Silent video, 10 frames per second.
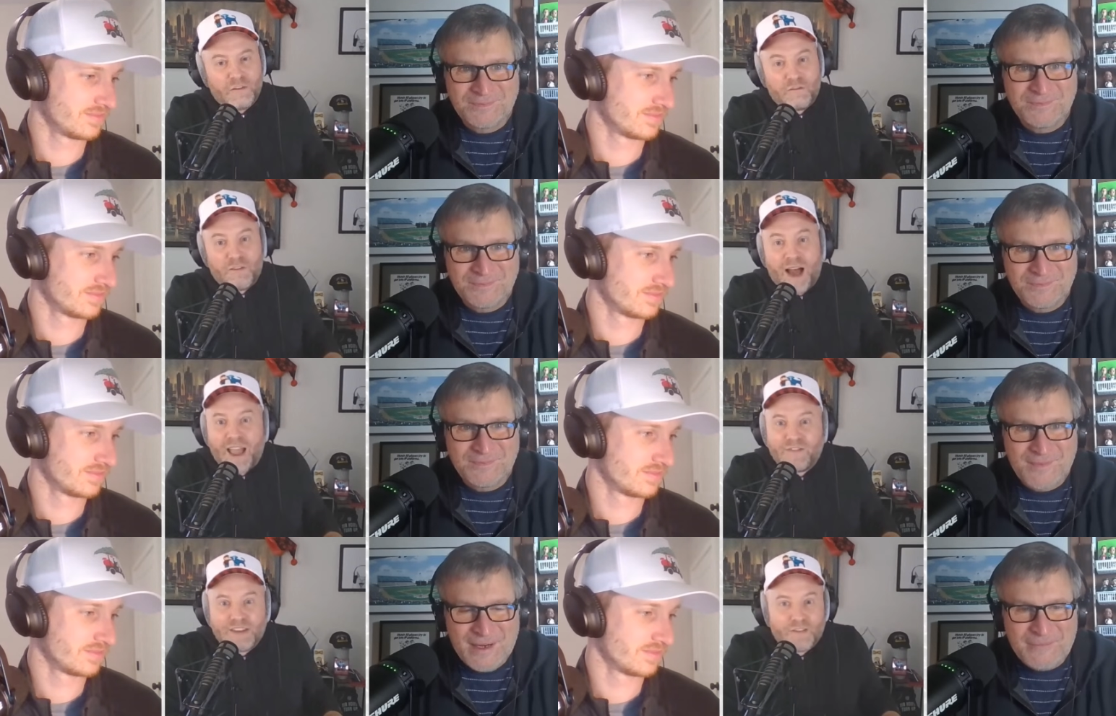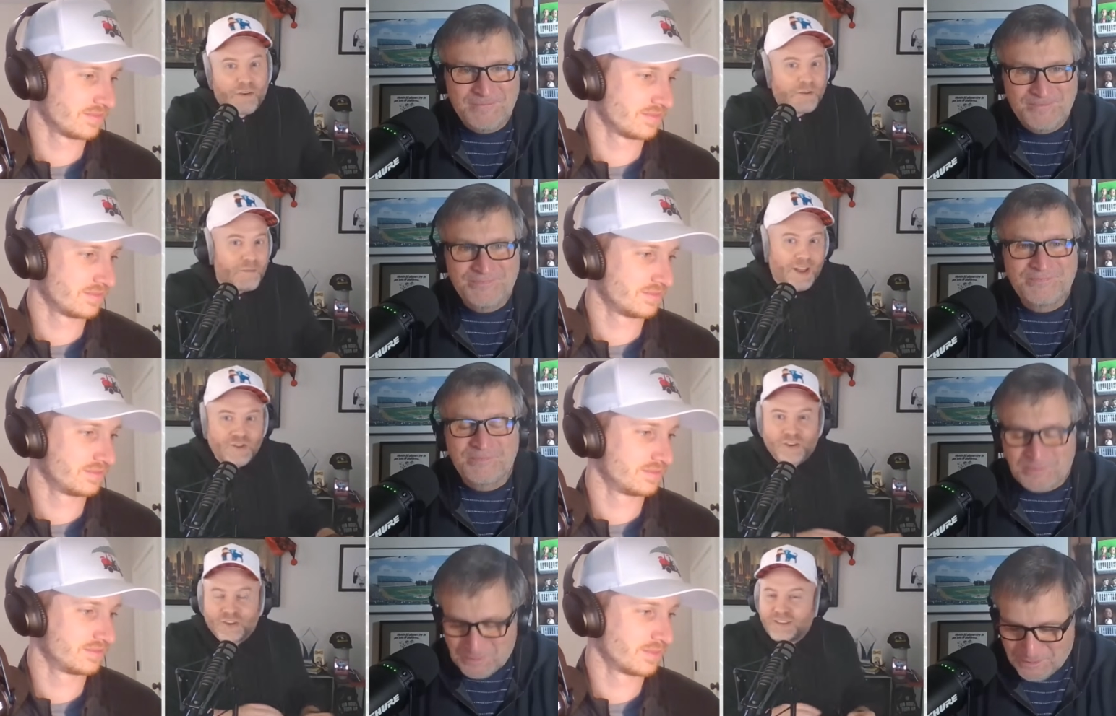Speaker 1: the five different
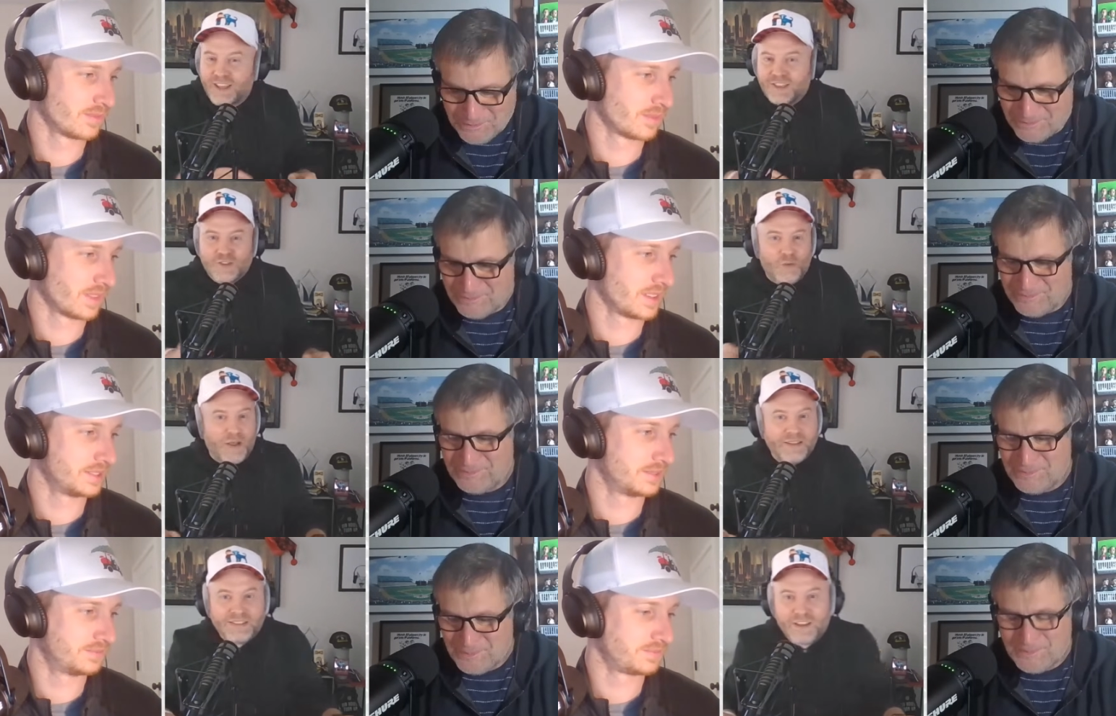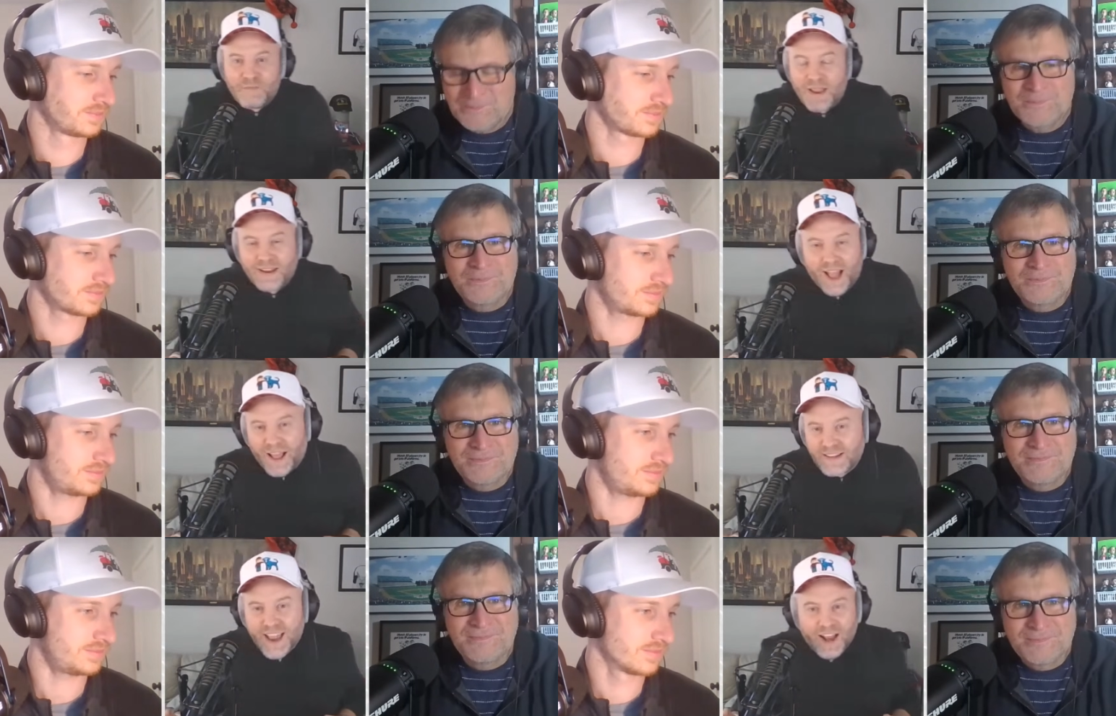pitchers that the Twins have made
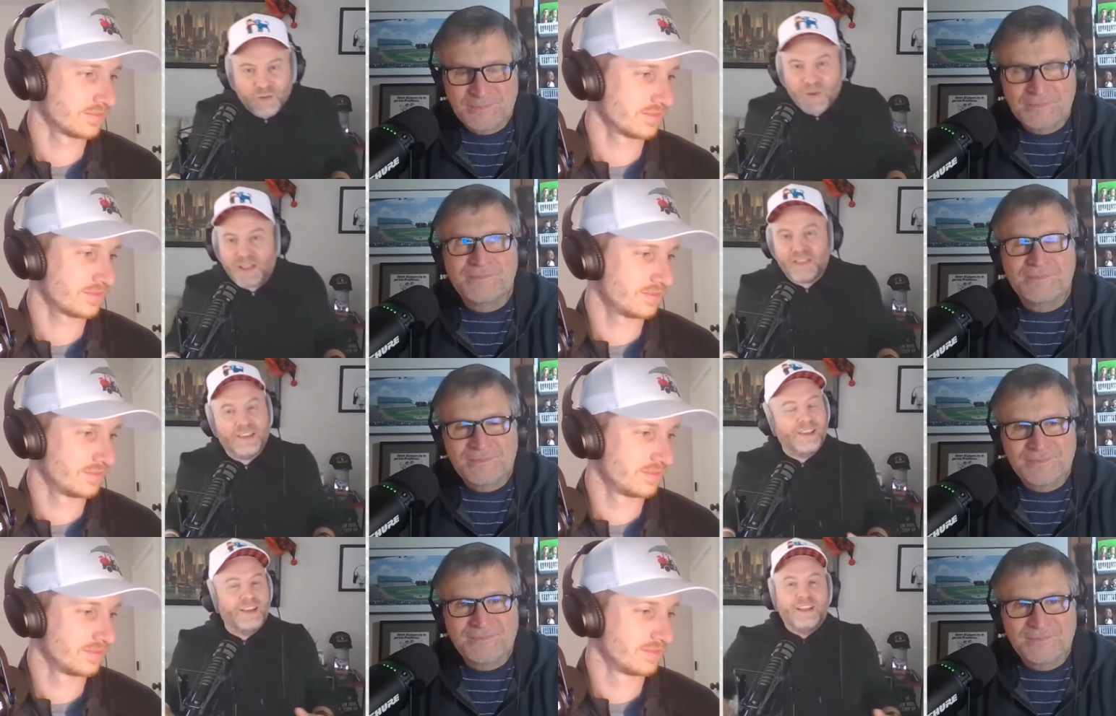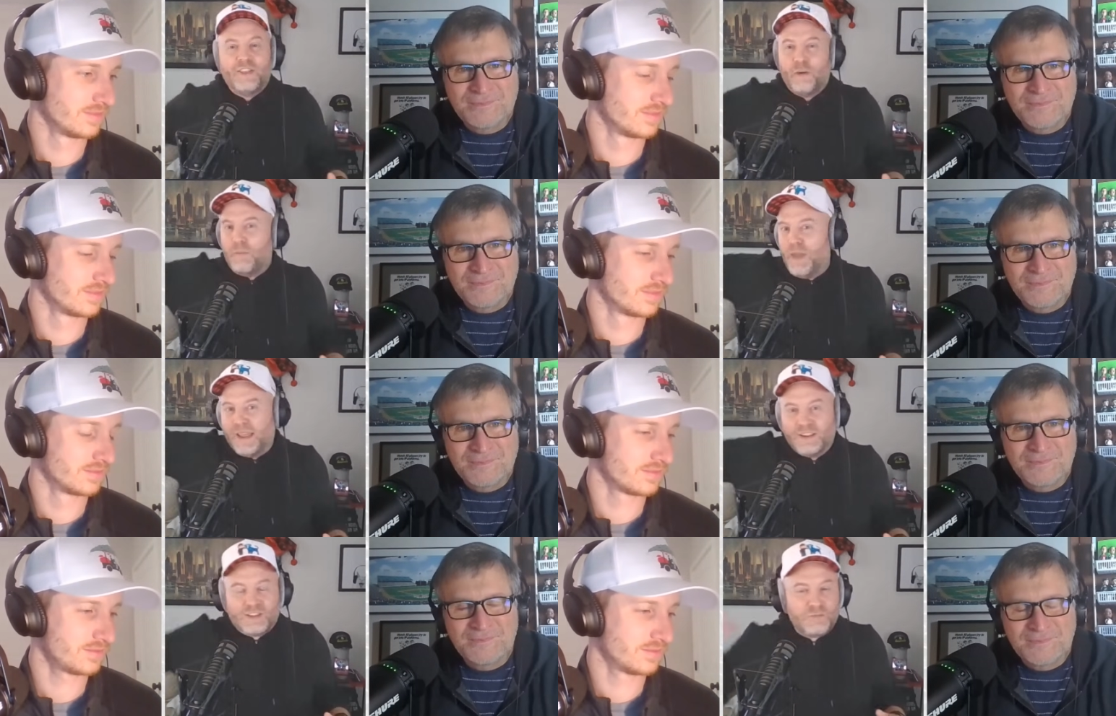contact with, the
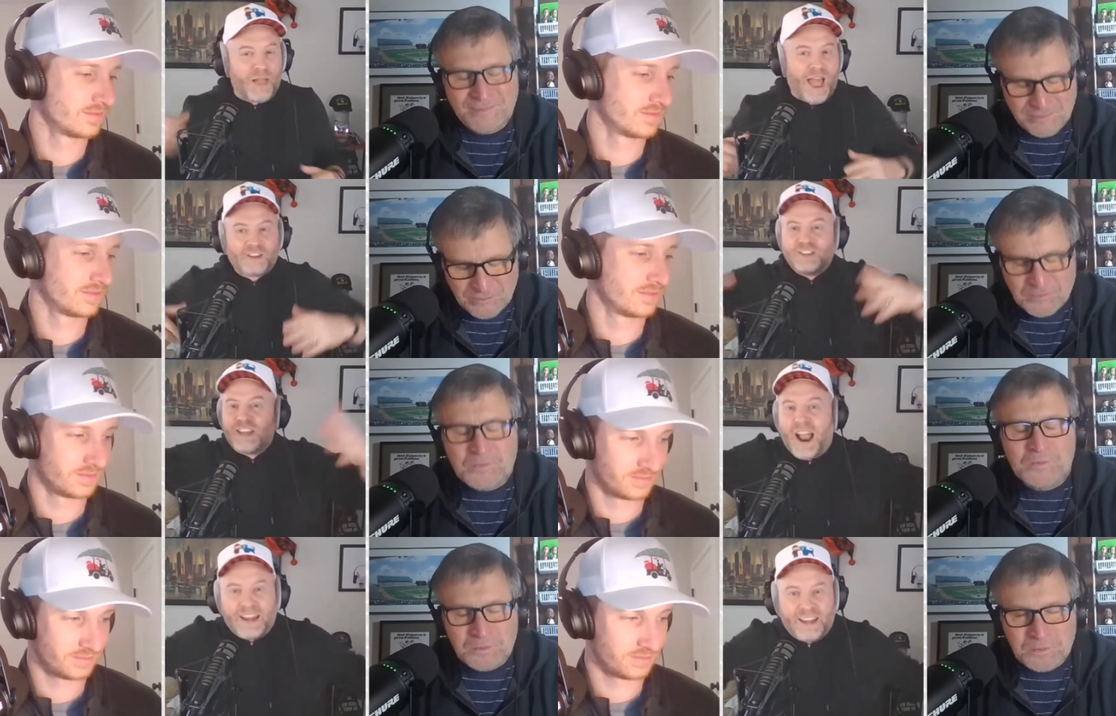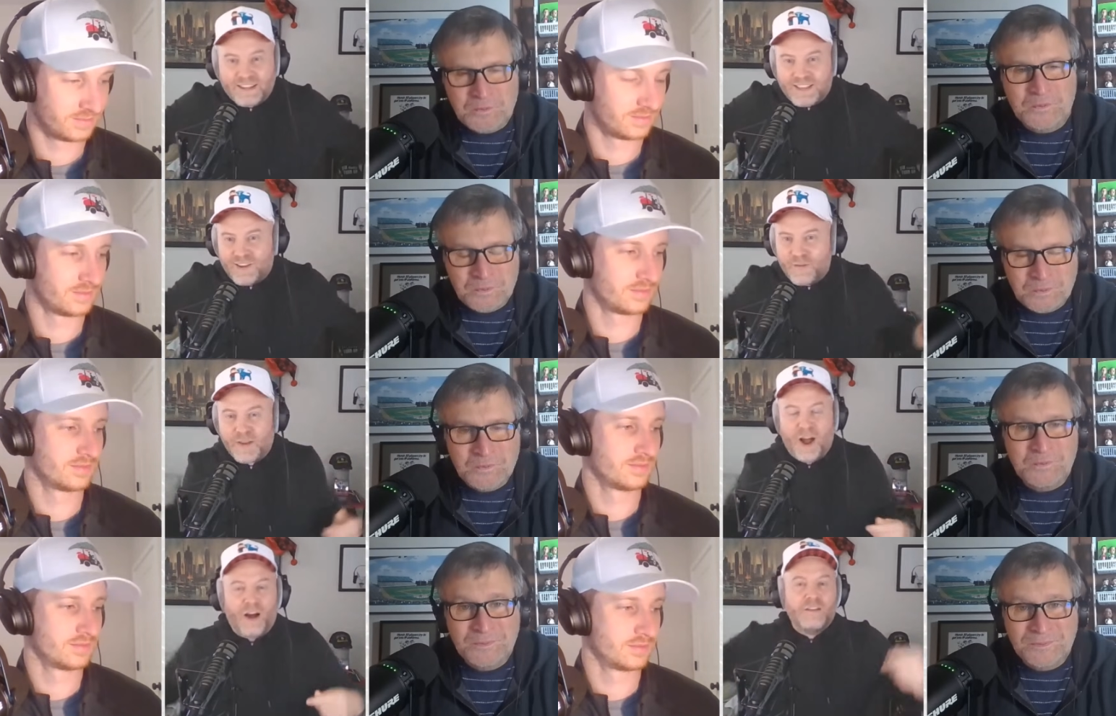big splash signings that have
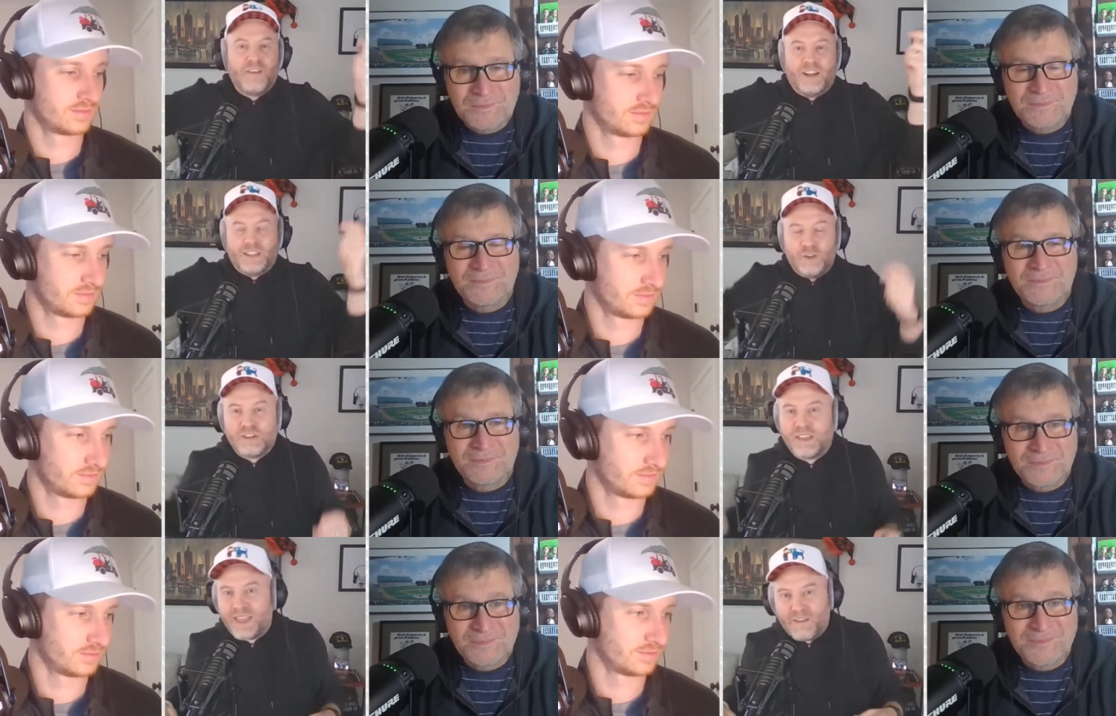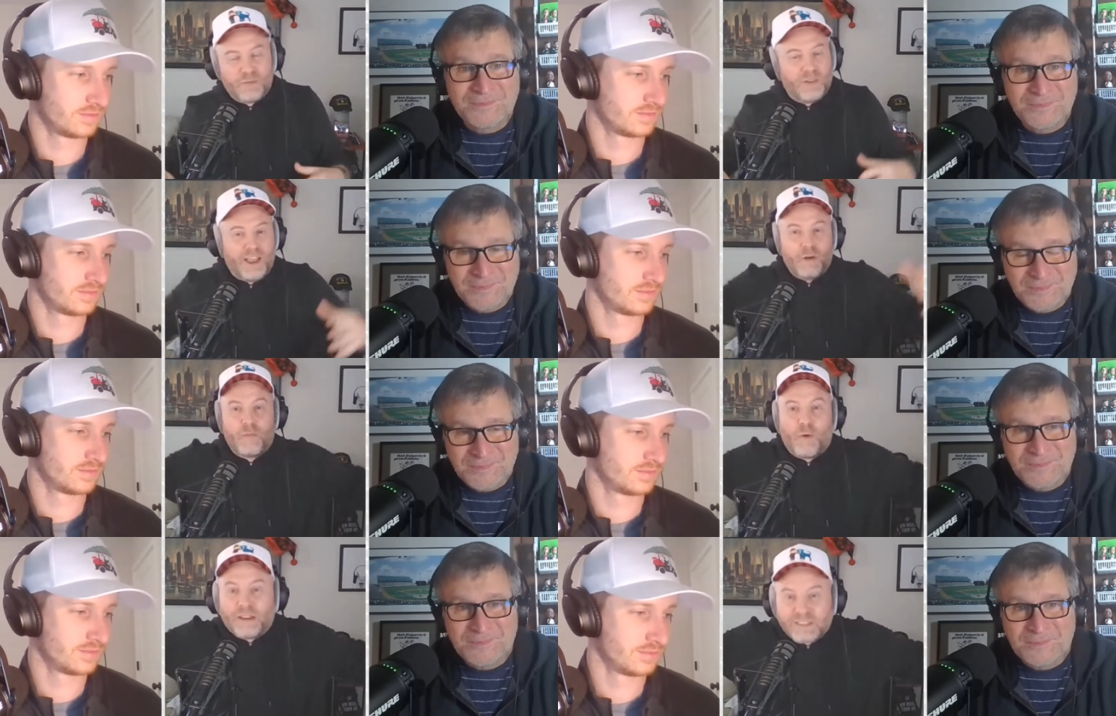been unveiled. Usually they have player
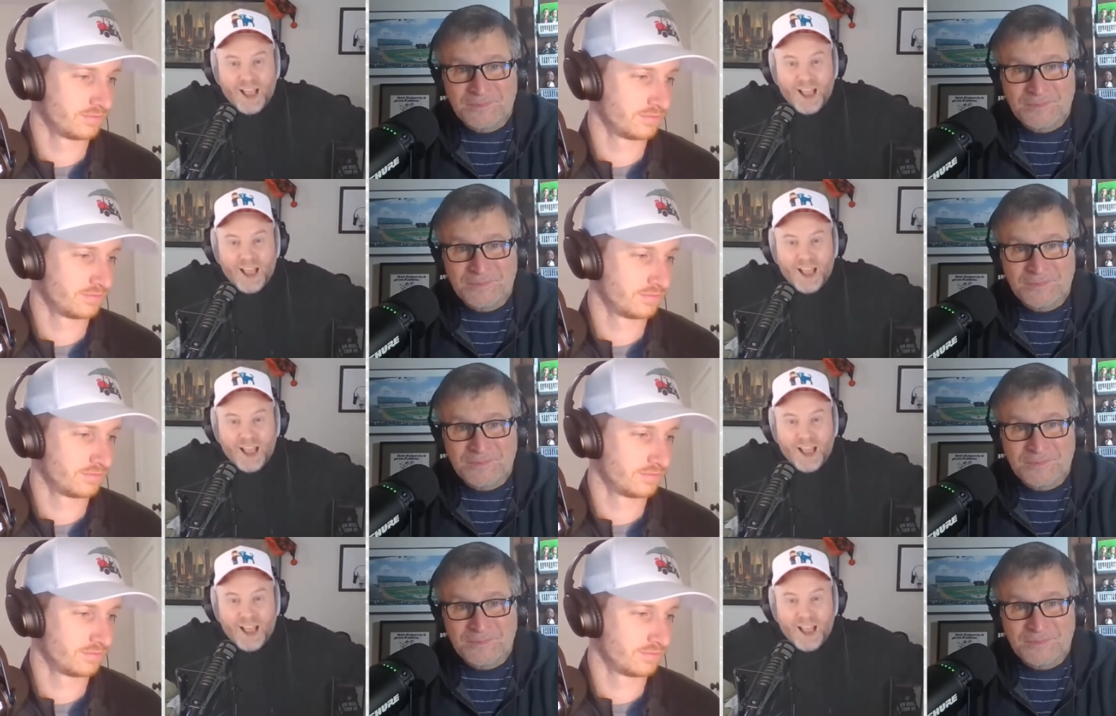press